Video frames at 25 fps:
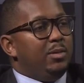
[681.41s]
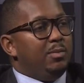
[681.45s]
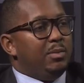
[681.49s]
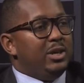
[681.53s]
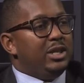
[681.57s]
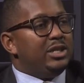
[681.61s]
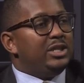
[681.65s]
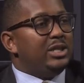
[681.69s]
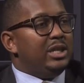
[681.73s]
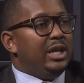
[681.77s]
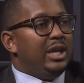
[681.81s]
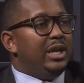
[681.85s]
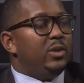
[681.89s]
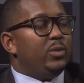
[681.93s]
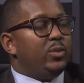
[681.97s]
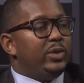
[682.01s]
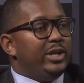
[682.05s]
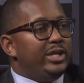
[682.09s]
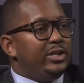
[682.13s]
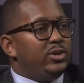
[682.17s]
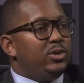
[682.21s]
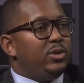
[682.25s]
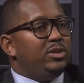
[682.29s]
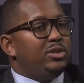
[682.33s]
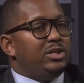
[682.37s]
much needed
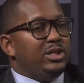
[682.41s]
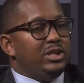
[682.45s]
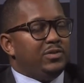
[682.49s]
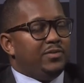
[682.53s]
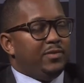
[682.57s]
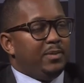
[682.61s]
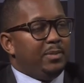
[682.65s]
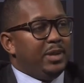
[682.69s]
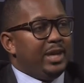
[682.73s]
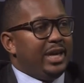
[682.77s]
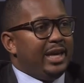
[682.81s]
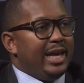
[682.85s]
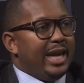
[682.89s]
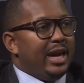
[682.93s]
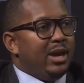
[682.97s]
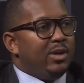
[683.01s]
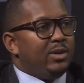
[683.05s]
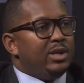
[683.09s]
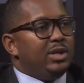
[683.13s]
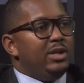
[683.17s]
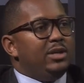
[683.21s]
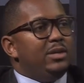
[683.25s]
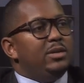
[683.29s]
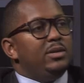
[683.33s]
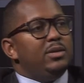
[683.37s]
resources from the
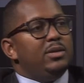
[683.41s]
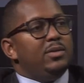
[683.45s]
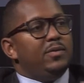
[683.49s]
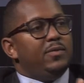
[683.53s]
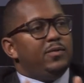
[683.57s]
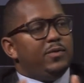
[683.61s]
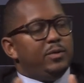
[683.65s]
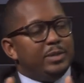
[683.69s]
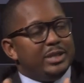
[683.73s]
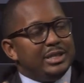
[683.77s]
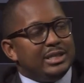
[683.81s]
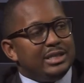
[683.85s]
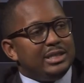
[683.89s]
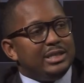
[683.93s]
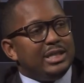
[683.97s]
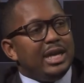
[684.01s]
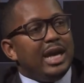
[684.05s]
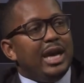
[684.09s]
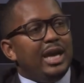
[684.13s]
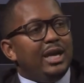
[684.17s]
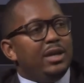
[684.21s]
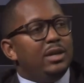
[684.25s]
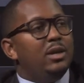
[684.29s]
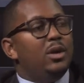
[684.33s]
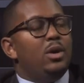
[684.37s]
county, from the
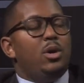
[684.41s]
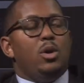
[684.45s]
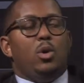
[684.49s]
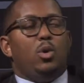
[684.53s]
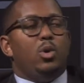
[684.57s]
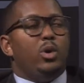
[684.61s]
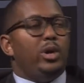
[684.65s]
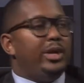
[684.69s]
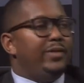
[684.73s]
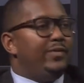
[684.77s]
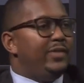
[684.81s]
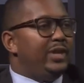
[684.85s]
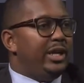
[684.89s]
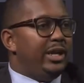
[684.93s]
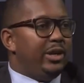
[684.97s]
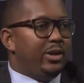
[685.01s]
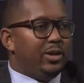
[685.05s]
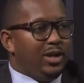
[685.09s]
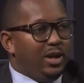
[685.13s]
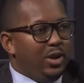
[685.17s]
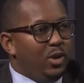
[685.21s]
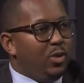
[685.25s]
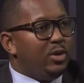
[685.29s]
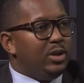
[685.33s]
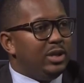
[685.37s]
state, or even
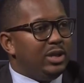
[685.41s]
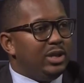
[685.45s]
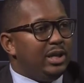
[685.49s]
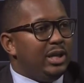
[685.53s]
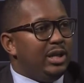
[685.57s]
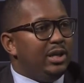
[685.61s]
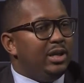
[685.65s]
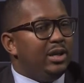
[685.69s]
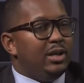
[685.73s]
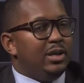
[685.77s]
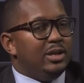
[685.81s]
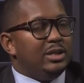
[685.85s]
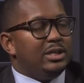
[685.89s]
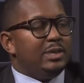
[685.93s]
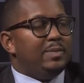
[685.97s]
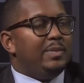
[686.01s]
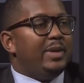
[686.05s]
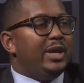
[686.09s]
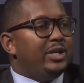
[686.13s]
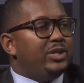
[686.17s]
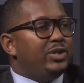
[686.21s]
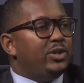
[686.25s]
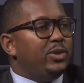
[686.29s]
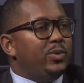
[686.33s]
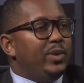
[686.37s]
here locally to
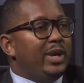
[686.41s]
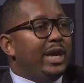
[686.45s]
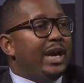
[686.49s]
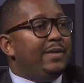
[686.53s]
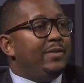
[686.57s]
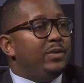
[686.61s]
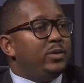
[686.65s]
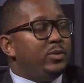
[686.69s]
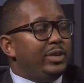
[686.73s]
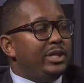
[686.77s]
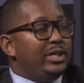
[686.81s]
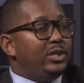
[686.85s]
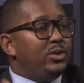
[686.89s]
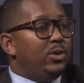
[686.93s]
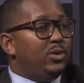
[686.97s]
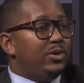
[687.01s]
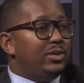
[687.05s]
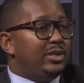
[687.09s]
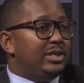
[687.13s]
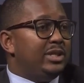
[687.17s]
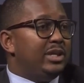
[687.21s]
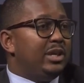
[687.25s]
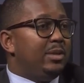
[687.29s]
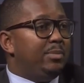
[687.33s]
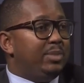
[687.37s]
make sure we have the
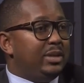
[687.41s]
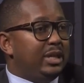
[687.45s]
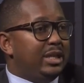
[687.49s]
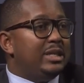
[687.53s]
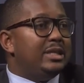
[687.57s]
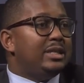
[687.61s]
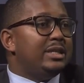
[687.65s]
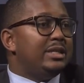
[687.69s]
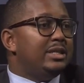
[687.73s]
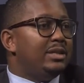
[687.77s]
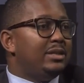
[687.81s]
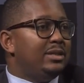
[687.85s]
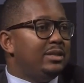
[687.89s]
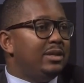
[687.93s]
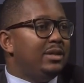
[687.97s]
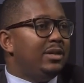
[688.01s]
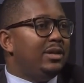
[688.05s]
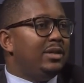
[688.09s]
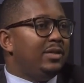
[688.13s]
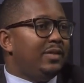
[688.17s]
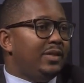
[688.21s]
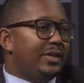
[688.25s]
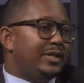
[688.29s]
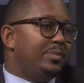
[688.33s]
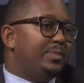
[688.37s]
resources to complete this
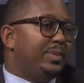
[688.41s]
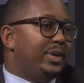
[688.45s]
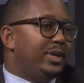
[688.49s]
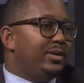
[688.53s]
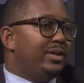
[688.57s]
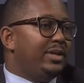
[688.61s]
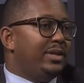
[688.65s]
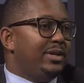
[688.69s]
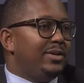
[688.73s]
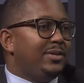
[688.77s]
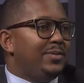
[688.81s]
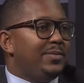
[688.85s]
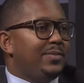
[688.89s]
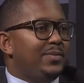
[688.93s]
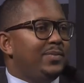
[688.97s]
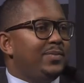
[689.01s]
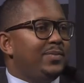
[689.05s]
building.